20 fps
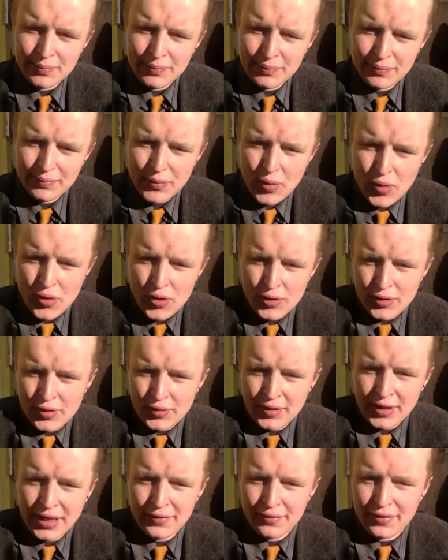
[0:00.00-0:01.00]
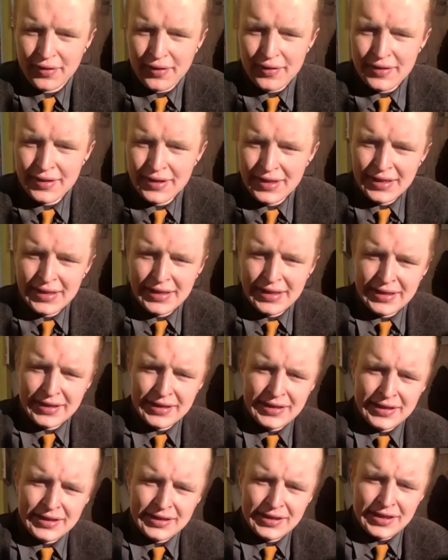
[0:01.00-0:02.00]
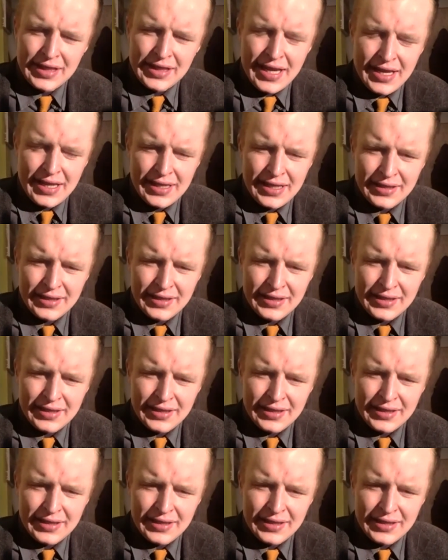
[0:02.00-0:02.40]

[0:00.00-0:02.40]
more kind of